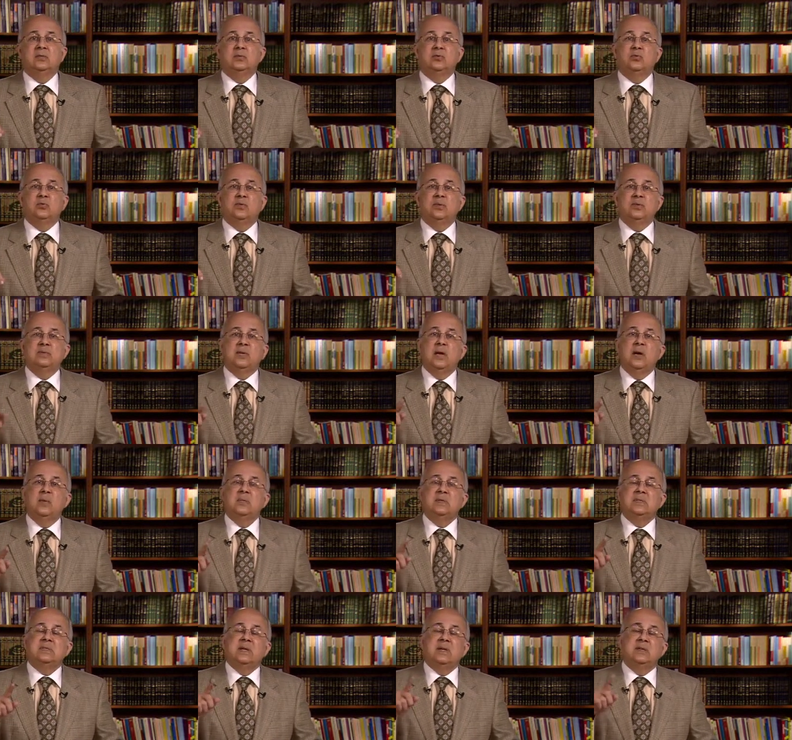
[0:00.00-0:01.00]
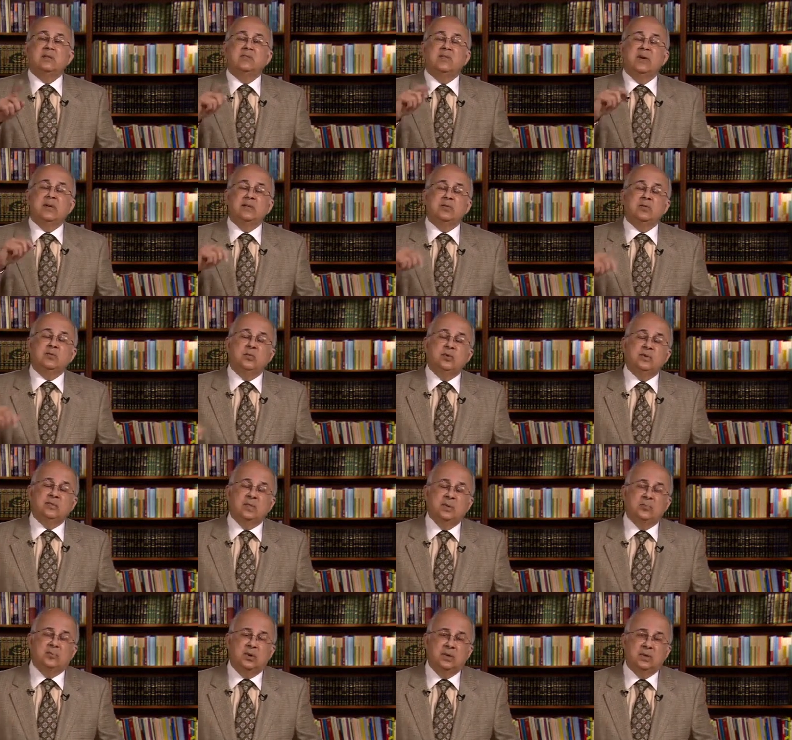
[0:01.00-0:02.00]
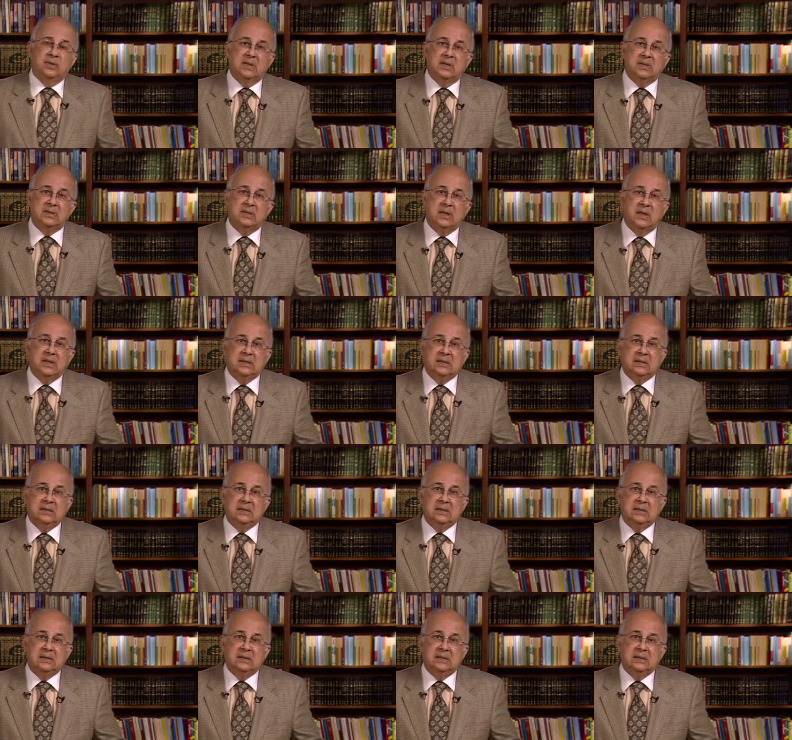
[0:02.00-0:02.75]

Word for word: to Nizami's advice to his departing son